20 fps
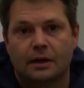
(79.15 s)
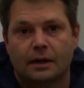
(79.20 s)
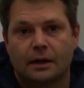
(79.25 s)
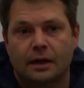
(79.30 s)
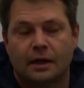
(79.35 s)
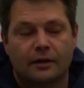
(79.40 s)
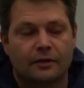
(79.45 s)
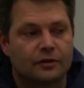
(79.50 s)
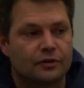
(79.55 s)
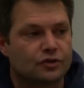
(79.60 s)

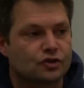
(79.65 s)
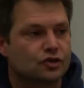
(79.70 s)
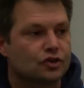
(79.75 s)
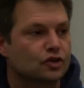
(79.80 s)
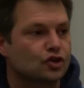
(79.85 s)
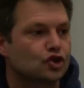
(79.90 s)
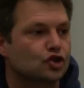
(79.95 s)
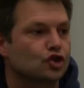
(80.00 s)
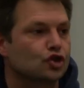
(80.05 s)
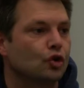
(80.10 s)
There's
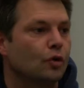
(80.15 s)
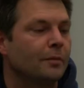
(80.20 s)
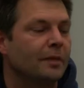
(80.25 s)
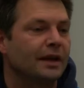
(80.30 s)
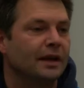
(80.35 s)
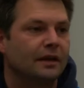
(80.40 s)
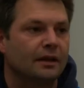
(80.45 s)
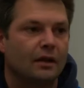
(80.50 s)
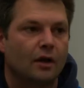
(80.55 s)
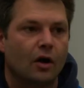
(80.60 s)
just so
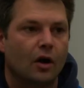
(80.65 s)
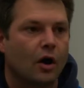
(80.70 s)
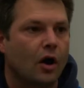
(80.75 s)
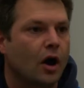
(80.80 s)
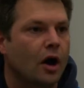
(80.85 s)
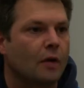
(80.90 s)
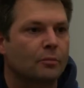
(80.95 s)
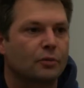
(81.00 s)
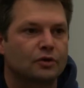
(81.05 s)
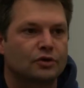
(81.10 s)
many
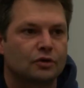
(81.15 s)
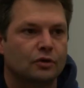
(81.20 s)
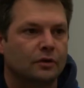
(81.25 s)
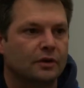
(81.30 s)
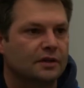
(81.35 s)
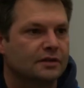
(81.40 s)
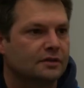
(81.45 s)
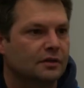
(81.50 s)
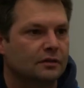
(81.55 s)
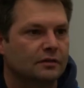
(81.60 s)

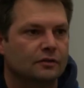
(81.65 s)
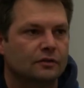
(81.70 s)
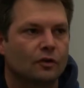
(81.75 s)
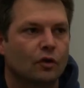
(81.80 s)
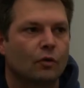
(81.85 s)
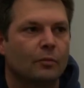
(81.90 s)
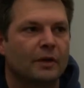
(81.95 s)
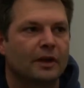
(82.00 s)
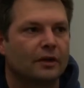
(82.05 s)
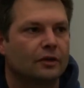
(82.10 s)
opportunities and
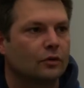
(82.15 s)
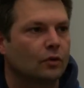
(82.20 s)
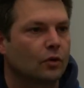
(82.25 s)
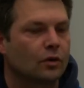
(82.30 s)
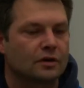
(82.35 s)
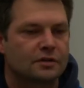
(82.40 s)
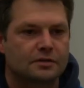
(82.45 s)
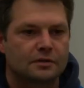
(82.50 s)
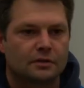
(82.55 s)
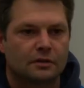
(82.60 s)
so many
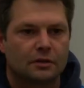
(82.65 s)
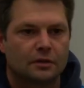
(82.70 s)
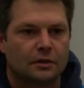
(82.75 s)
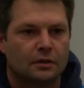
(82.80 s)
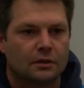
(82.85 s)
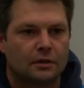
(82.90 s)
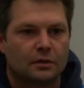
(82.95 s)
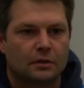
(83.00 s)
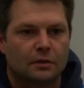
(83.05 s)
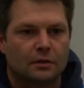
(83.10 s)
doors
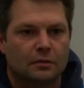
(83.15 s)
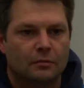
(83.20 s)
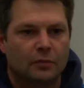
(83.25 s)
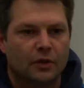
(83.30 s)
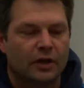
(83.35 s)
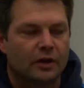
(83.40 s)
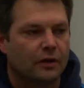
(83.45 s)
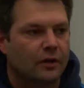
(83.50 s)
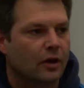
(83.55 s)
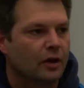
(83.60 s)

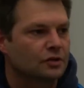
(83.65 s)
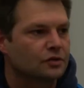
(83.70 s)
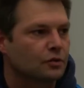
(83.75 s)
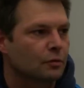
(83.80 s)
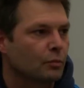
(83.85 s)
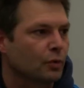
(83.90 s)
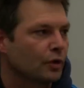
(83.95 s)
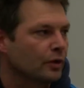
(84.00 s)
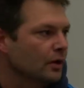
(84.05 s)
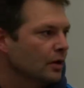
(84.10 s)
being an
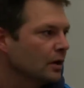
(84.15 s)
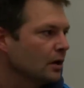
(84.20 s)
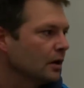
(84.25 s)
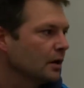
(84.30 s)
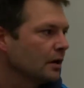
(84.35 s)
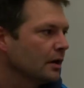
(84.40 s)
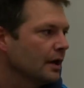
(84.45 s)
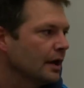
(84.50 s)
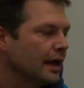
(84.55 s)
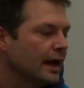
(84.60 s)

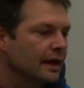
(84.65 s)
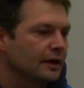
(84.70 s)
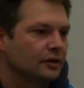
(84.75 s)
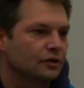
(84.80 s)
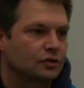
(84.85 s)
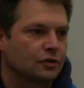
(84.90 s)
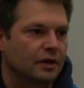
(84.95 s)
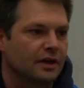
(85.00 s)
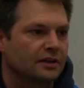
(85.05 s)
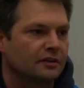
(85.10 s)
entrepreneur and a
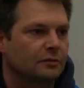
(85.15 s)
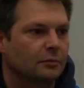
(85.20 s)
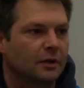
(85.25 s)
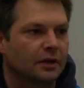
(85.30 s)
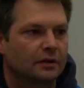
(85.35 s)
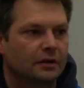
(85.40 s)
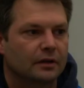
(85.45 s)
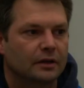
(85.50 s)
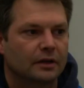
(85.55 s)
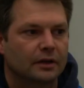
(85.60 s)

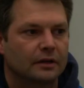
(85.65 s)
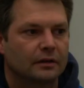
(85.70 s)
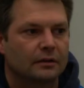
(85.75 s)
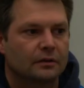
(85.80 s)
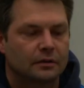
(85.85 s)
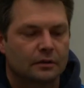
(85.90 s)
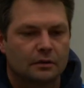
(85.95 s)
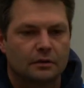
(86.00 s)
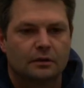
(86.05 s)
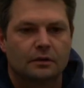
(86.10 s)
tradesman
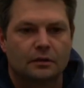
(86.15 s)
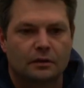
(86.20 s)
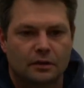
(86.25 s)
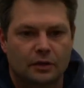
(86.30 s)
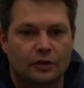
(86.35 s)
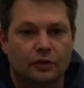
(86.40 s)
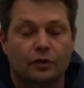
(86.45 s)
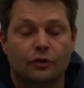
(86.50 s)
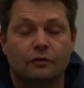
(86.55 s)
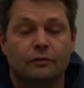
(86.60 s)

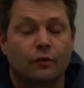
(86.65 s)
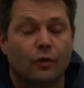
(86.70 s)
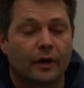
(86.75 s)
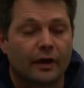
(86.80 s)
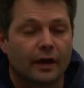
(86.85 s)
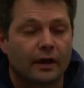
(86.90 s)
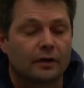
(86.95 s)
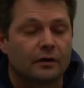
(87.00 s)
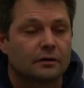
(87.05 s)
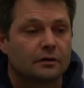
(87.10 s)
can do for
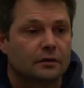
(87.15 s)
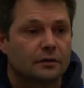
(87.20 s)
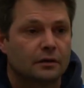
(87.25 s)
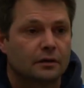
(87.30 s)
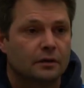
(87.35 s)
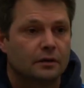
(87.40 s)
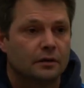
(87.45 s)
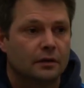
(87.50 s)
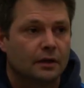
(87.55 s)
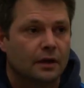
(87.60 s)
you.
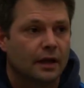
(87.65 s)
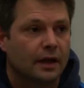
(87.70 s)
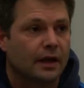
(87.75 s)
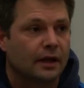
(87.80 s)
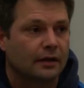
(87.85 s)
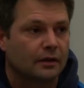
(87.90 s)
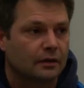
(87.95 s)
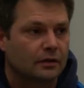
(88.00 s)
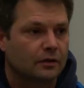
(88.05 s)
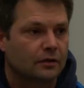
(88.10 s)

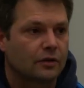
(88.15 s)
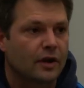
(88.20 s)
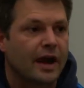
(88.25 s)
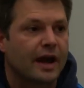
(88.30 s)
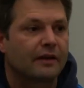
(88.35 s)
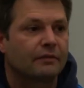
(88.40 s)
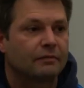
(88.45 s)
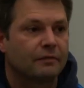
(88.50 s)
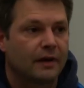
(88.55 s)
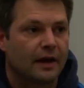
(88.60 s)
And
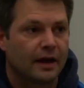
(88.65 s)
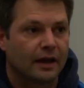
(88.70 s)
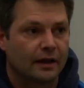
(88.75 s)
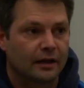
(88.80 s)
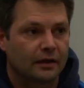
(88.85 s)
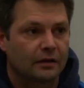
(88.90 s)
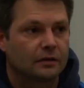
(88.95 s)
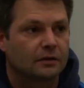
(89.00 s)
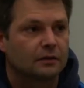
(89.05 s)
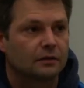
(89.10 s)

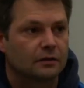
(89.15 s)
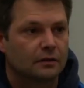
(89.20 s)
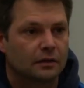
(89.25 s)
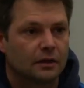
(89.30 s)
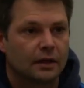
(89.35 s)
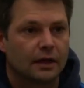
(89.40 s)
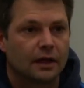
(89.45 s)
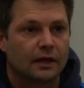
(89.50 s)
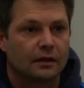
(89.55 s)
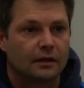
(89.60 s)
gratifying
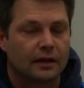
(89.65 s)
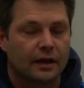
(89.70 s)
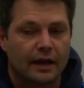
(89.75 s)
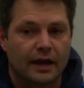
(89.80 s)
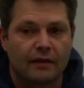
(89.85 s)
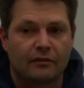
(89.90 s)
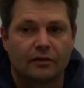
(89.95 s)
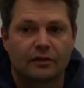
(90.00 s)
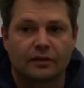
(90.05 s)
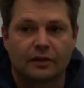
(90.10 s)
and
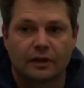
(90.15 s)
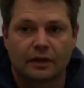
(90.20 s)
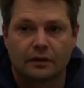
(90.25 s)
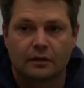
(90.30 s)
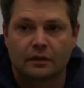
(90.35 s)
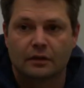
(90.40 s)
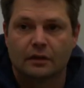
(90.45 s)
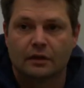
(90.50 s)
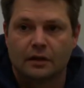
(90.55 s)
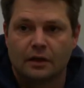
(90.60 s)

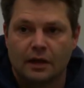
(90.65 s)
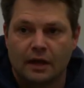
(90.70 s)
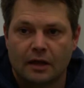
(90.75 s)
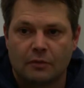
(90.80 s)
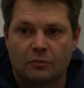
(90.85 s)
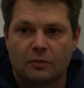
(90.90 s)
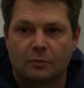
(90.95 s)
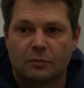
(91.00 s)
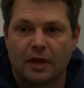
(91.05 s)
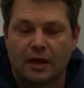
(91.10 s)
everything.
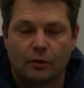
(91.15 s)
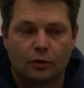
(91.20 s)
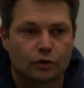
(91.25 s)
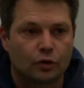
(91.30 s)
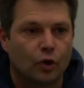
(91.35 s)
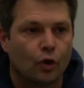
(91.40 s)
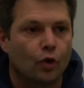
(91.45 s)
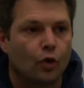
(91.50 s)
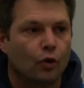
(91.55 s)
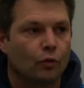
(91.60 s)
And to be able
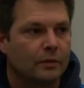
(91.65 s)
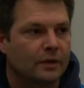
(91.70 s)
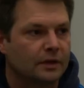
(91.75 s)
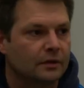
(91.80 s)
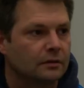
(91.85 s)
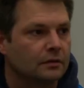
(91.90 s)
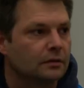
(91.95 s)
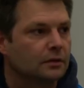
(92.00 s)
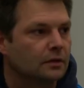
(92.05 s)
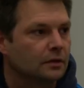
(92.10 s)
to go
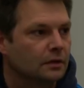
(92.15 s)
home